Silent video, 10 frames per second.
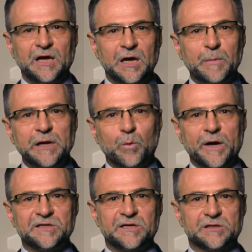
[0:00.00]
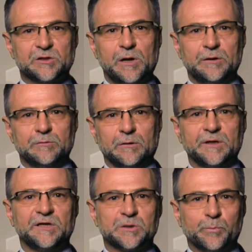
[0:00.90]
In many ways, the Australian
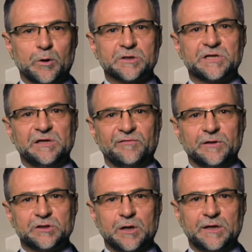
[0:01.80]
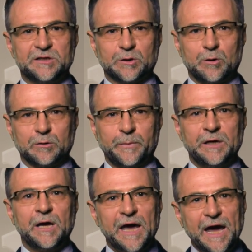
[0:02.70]
dollar is a proxy for the Chinese
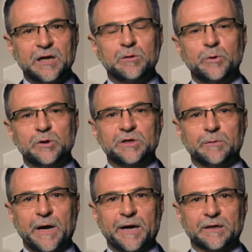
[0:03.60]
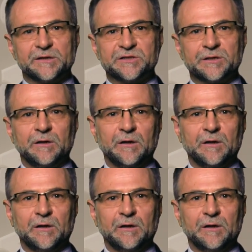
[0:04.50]
economy and emerging markets.